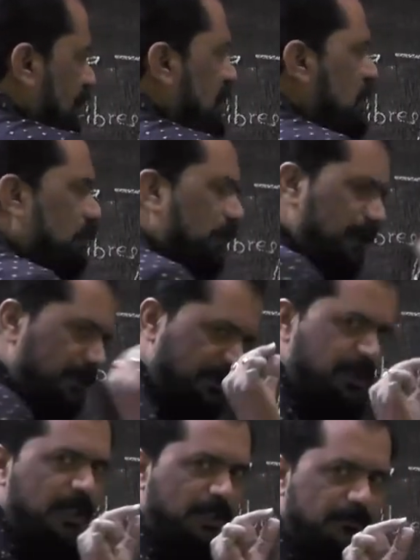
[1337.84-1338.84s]
is quite
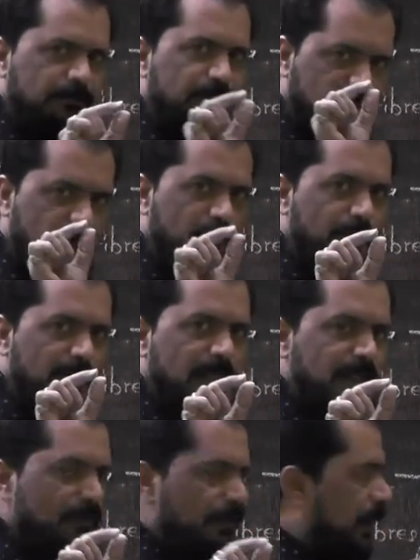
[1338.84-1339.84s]
thick, well
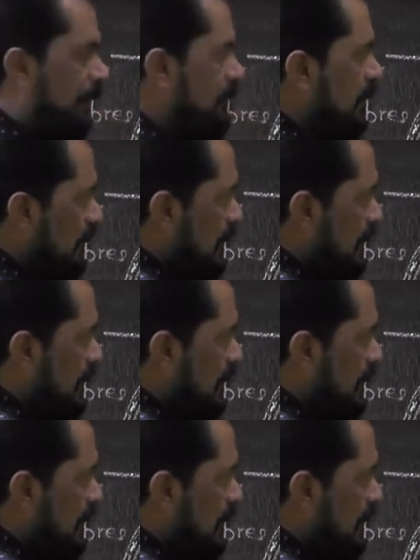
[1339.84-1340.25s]
developed,